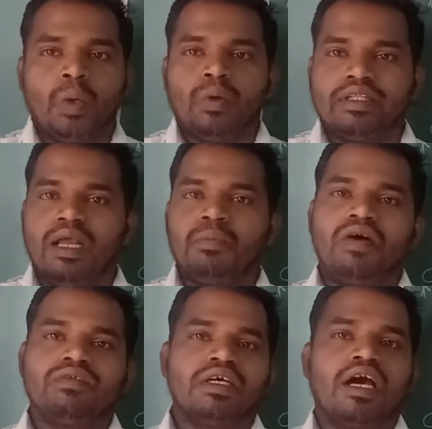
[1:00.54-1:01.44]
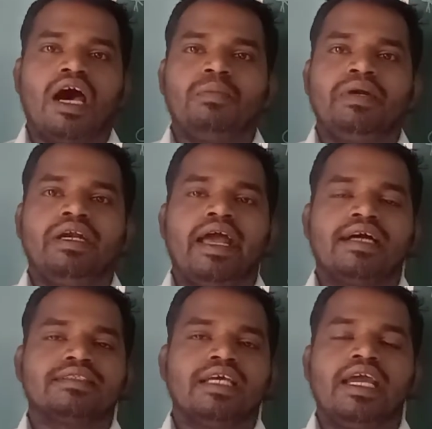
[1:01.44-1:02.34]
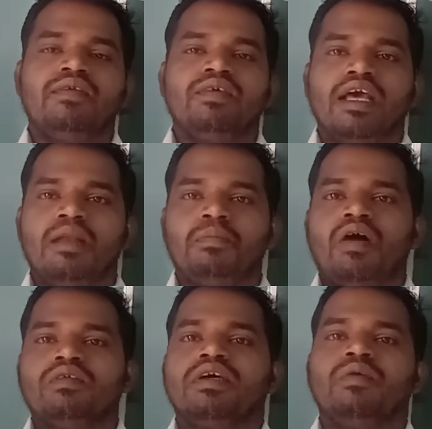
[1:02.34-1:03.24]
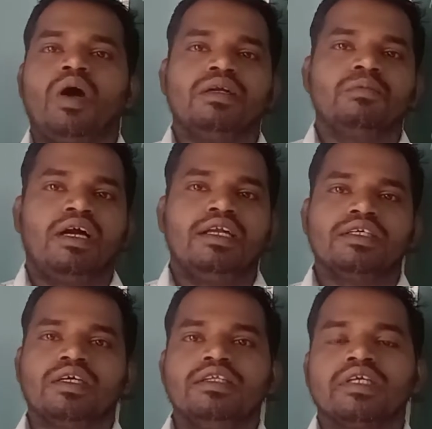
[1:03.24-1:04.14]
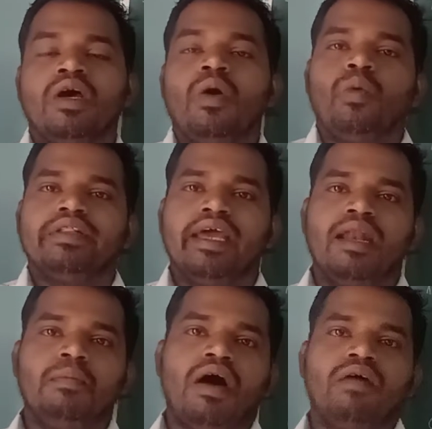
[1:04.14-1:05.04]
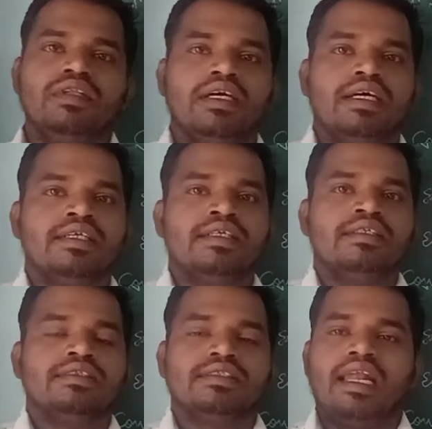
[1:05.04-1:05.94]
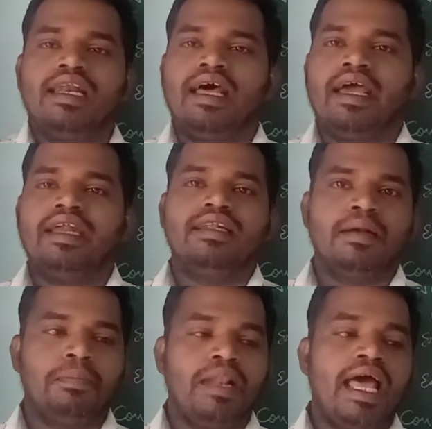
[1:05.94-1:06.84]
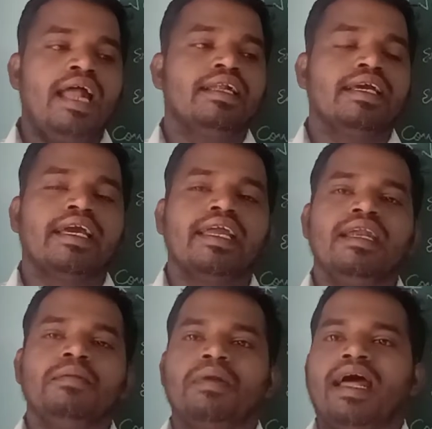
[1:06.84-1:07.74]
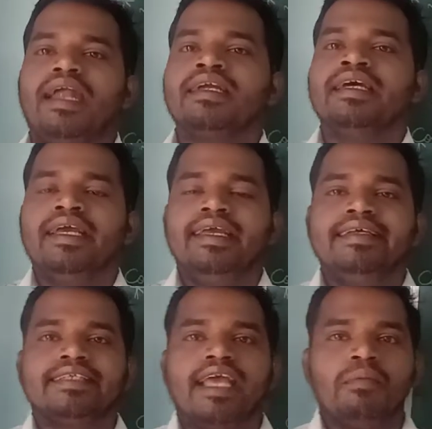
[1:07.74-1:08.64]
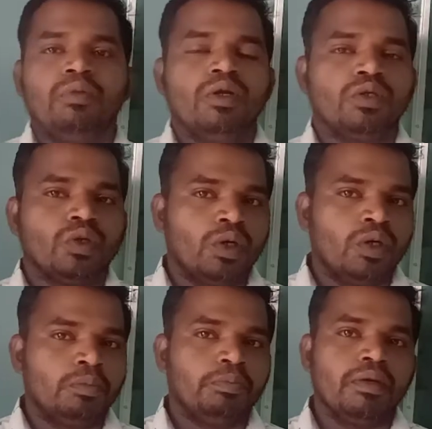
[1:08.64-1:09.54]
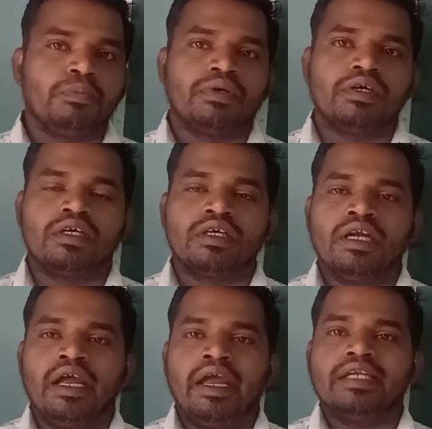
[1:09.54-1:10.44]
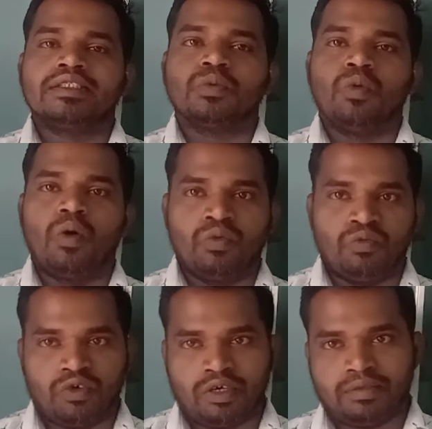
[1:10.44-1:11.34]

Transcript: with the help of the carbon dioxide, with the help of the water molecules, with the help of the sunlight, the green plant is able to prepare its own food.